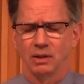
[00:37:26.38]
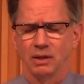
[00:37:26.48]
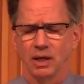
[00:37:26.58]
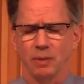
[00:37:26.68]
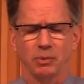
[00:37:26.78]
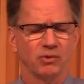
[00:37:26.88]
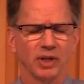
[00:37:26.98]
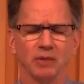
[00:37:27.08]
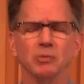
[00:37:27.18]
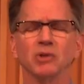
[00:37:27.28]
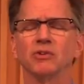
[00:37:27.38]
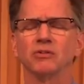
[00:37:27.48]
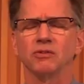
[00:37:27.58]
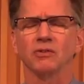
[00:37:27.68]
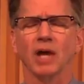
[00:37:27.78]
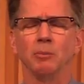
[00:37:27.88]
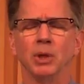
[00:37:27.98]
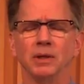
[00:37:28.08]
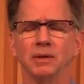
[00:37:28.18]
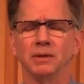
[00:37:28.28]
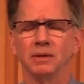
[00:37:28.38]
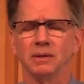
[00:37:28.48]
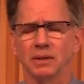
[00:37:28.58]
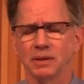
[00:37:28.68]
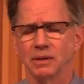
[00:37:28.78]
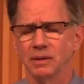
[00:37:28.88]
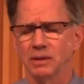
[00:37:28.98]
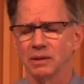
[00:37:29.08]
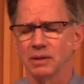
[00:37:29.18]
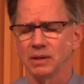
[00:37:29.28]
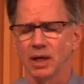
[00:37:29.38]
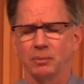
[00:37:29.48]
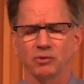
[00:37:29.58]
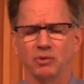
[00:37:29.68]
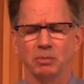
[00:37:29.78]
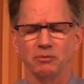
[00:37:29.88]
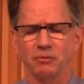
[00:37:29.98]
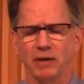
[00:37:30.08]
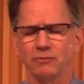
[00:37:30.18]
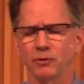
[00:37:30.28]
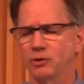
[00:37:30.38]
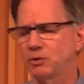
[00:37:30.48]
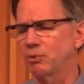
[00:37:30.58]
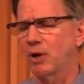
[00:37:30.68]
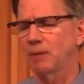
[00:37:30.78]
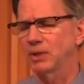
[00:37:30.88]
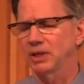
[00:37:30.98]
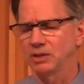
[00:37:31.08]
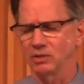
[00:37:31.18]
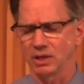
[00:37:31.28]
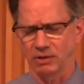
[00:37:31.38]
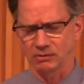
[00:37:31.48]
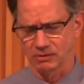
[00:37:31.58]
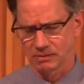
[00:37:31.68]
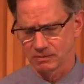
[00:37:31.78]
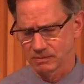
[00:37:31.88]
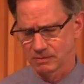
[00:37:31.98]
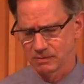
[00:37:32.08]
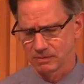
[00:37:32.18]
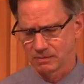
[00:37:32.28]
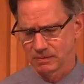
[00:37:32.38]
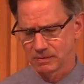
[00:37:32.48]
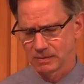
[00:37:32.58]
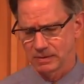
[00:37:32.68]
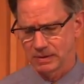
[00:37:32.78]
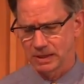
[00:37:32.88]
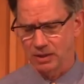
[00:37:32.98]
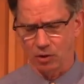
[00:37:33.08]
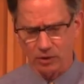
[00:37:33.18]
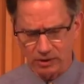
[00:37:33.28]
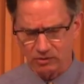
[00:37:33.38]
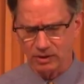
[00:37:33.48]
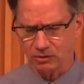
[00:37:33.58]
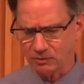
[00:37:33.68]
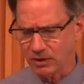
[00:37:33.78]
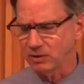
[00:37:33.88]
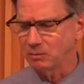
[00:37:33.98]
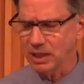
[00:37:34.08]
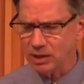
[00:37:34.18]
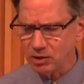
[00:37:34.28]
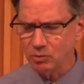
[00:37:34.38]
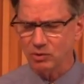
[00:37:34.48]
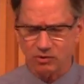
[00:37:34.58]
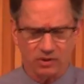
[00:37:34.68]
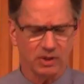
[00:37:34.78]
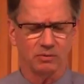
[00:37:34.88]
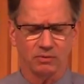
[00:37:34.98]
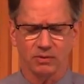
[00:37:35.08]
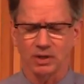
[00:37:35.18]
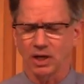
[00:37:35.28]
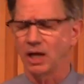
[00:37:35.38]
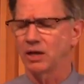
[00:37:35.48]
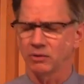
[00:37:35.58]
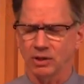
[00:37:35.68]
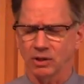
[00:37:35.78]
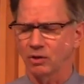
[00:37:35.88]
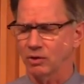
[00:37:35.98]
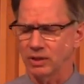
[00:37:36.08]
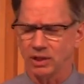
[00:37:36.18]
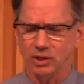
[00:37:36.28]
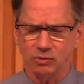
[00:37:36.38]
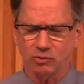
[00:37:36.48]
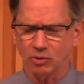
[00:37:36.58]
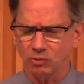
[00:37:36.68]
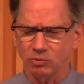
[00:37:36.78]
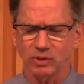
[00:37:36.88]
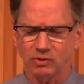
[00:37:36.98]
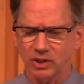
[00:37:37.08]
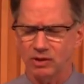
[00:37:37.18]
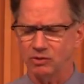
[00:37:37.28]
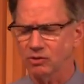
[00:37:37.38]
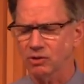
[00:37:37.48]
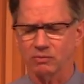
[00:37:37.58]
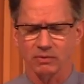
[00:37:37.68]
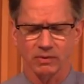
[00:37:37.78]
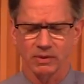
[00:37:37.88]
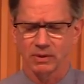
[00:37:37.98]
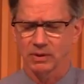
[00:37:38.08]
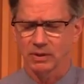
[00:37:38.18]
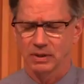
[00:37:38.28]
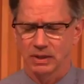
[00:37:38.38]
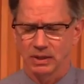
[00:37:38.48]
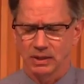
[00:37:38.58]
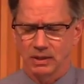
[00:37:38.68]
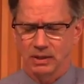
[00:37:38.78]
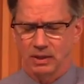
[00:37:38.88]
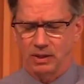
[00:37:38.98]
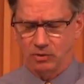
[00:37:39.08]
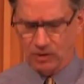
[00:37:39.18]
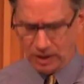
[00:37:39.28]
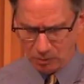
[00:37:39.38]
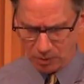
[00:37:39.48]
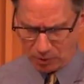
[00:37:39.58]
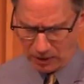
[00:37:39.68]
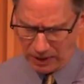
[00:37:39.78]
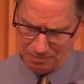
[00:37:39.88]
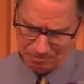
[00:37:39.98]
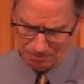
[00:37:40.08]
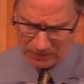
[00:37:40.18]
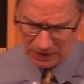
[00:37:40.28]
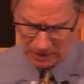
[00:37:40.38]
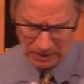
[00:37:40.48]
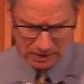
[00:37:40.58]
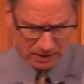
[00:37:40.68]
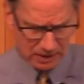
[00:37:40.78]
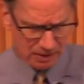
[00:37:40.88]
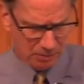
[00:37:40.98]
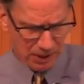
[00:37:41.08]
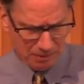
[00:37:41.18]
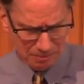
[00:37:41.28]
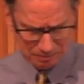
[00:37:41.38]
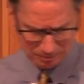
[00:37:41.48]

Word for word: Help us not to miss this assignment. Help us to be faithful to the prompting that you give us. And in all these things, Father, may you receive the honor and the glory that you so richly deserve. In your name we pray. Amen.